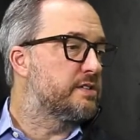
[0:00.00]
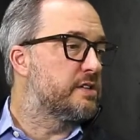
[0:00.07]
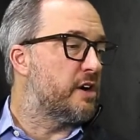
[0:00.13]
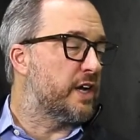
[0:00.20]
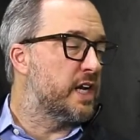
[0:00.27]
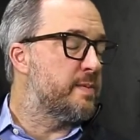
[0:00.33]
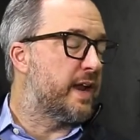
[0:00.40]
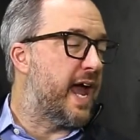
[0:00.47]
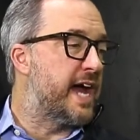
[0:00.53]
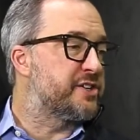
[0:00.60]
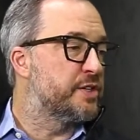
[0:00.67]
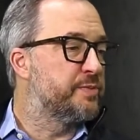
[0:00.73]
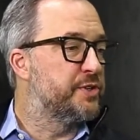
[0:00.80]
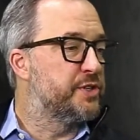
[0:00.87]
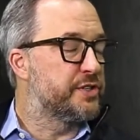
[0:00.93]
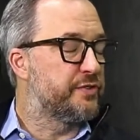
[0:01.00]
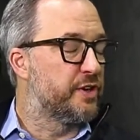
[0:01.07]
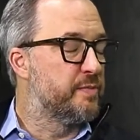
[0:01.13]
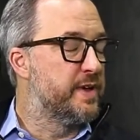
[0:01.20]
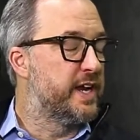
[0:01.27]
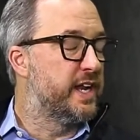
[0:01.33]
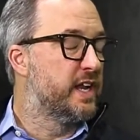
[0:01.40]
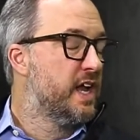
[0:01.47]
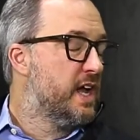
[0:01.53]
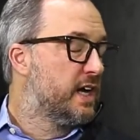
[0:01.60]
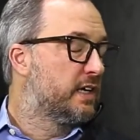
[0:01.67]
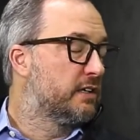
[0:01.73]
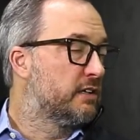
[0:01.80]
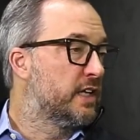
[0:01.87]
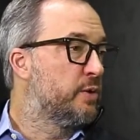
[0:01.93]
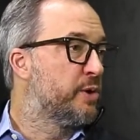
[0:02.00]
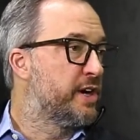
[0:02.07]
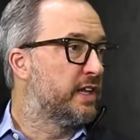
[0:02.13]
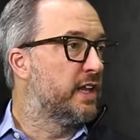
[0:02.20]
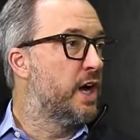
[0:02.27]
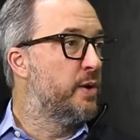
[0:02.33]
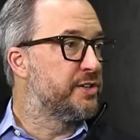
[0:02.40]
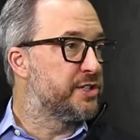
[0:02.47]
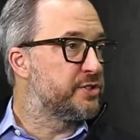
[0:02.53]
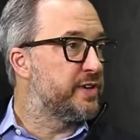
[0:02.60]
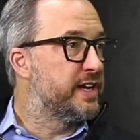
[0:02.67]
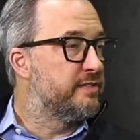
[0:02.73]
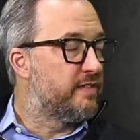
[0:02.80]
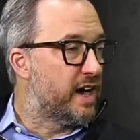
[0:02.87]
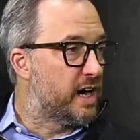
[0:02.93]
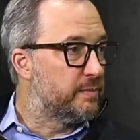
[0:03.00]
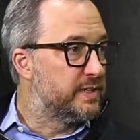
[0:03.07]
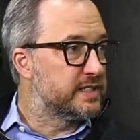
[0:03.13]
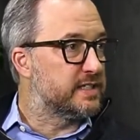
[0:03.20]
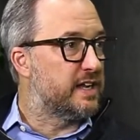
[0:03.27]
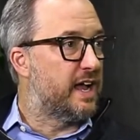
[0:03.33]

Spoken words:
talking about attributes for a minute, clearly we're in a low interest rate environment,